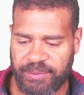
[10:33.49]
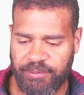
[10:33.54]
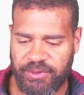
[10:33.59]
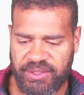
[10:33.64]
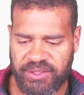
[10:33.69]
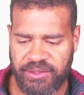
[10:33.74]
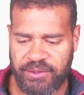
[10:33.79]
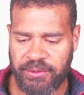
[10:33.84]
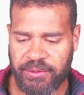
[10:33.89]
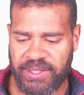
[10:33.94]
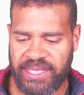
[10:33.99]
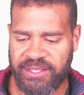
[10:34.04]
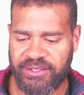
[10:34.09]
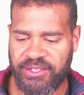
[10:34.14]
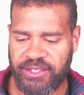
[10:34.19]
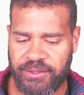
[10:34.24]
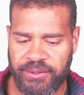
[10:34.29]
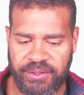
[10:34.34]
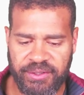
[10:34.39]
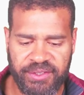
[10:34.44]
I'm just going to call that
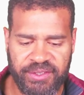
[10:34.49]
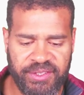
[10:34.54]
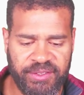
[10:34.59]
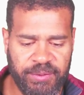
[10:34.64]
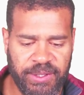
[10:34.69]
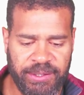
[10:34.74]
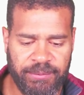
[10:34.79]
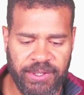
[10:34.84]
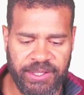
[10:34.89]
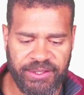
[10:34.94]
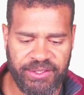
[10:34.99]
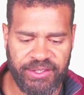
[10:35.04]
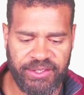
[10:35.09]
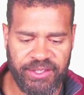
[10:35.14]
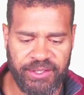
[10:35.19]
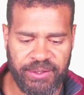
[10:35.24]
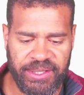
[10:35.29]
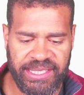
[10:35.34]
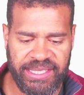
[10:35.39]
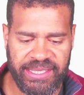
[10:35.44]
totals because what I want to
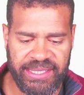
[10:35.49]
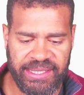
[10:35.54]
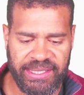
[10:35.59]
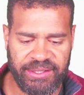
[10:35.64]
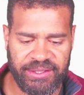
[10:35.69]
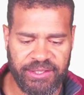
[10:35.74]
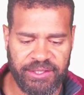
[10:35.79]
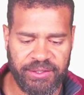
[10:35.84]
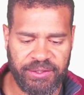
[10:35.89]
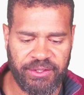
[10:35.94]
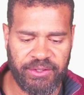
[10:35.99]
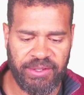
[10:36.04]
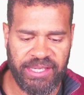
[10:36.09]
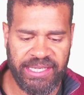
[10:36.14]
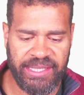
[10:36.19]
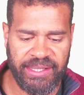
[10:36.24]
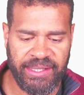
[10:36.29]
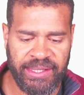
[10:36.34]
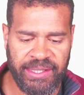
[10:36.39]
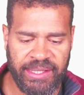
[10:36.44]
do here is go and
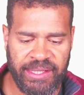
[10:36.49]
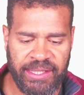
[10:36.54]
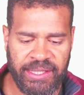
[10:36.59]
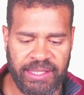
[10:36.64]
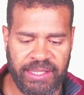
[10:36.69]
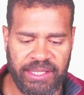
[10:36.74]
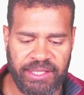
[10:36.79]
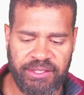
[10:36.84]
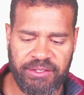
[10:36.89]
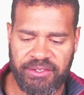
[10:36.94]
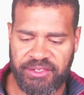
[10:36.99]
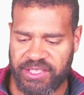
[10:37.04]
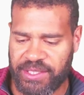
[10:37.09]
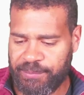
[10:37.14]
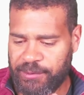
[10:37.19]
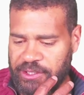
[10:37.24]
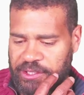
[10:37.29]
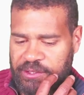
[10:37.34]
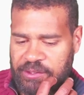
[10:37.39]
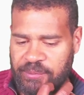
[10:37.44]
create a new
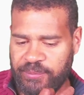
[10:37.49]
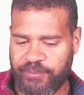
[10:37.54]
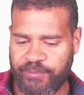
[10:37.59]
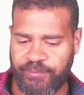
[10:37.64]
sub goal.